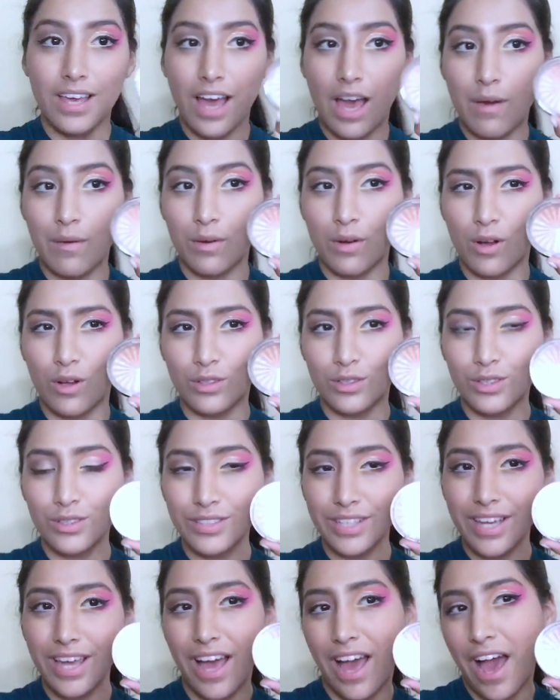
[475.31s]
I would also
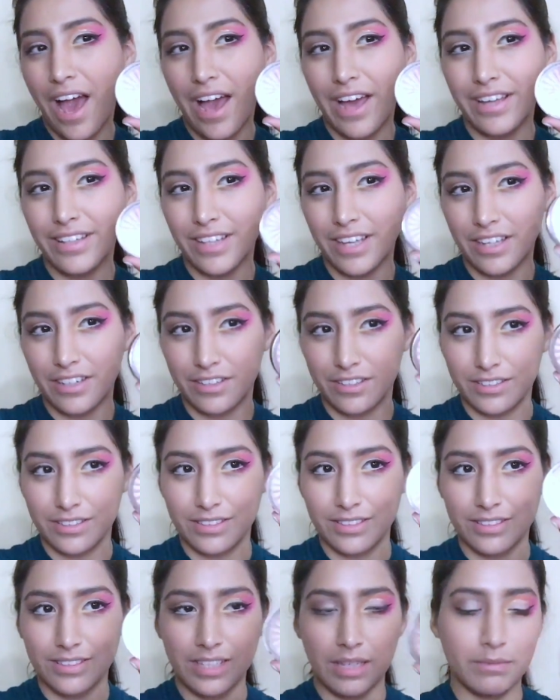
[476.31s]
say highlighter is
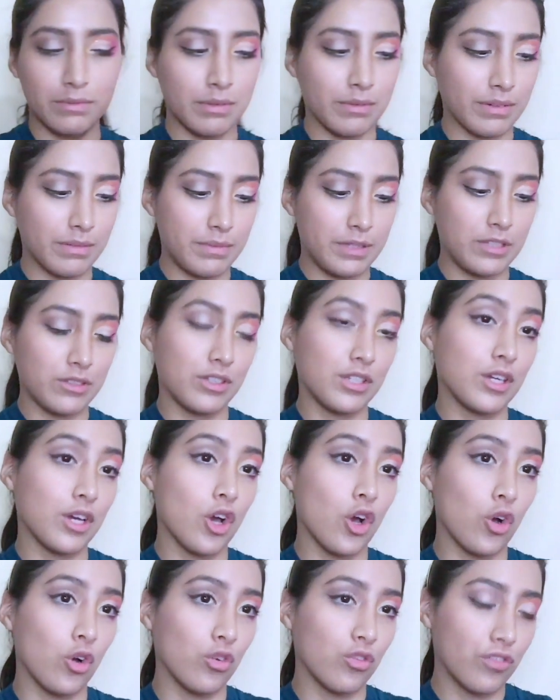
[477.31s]
the same. So I'm going to be using
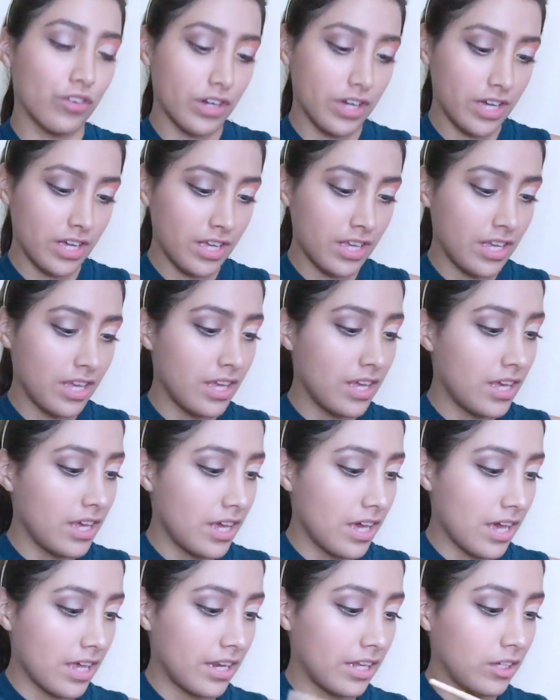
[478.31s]
Ofra,
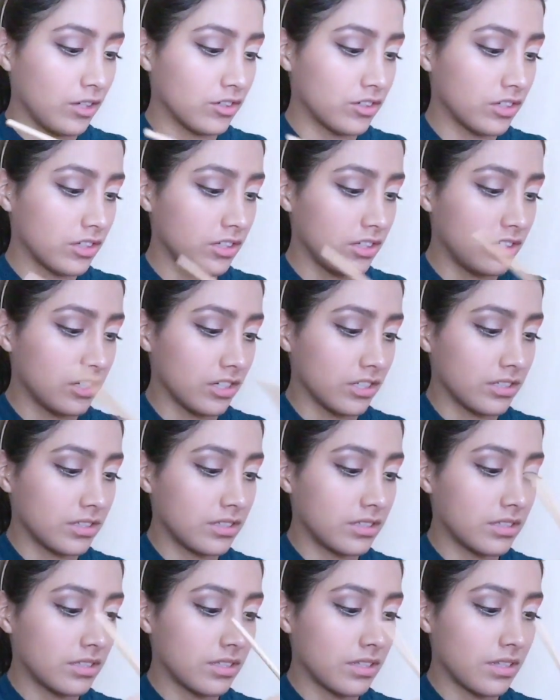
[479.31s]
and I usually just